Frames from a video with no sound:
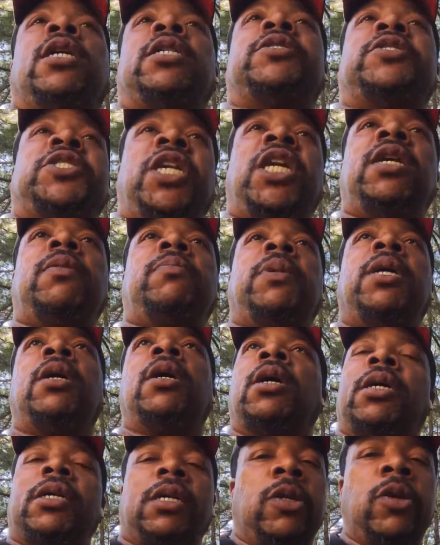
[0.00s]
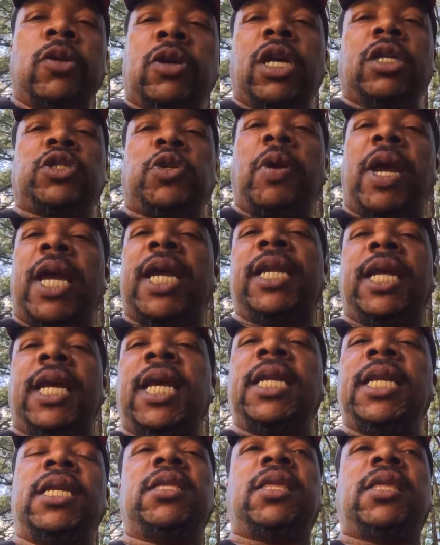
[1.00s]
a Jeep. You can train
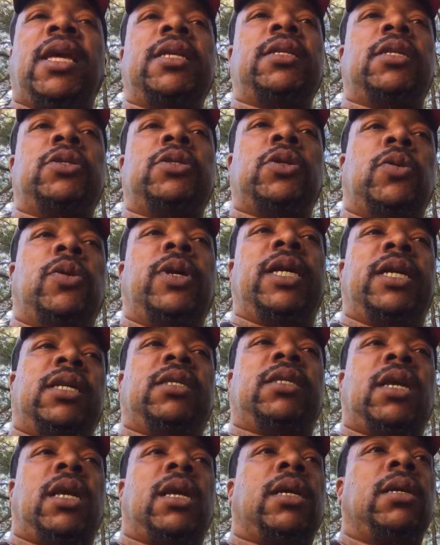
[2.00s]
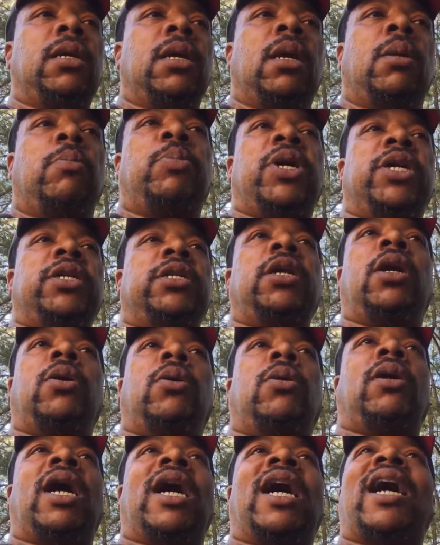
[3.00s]
anything to do anything. But,
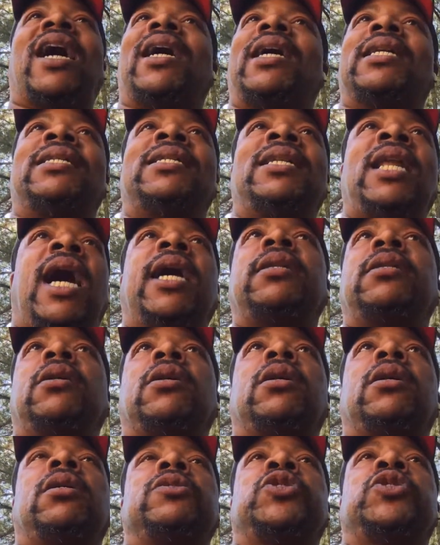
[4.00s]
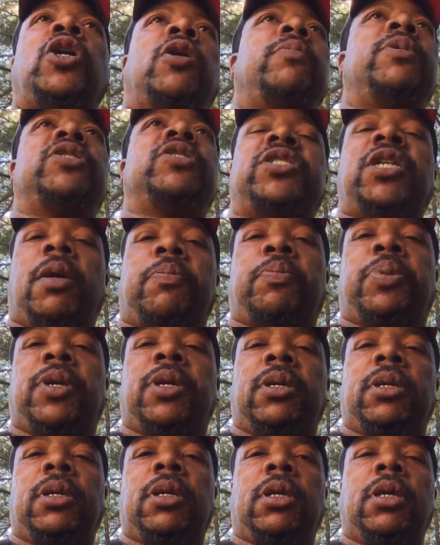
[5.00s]
yo, not German
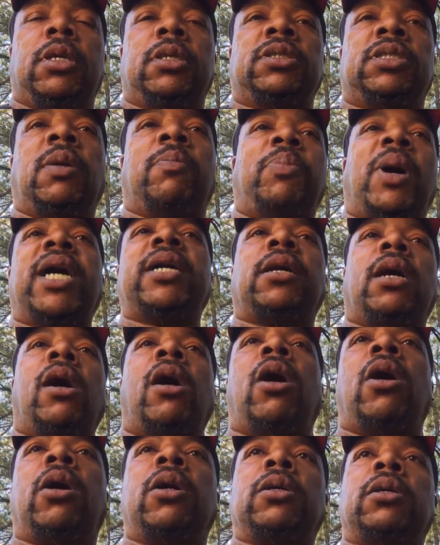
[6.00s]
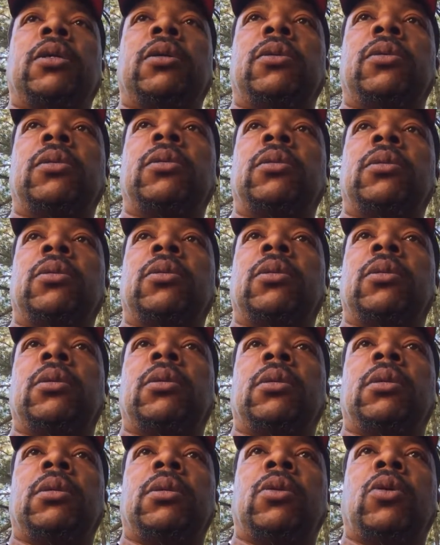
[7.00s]
Shepherd to bite a hog.
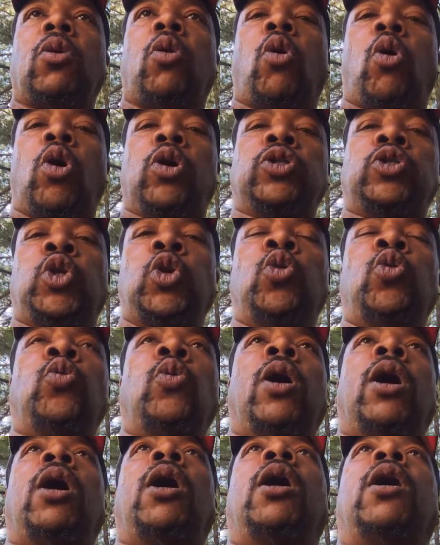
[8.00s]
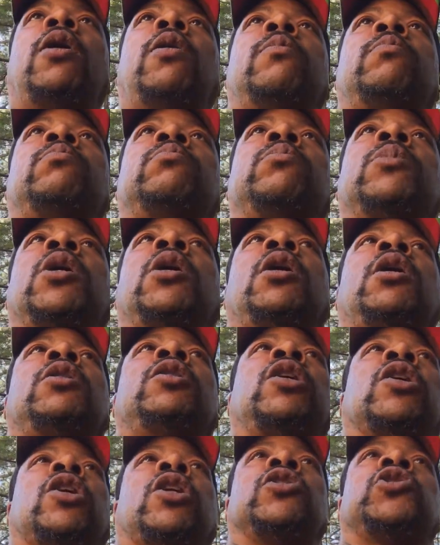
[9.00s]
Or do
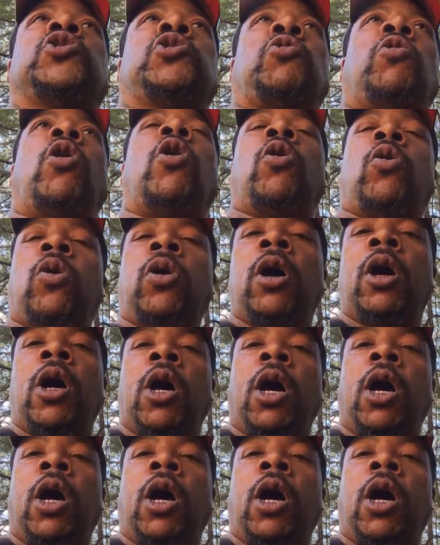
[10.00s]
the control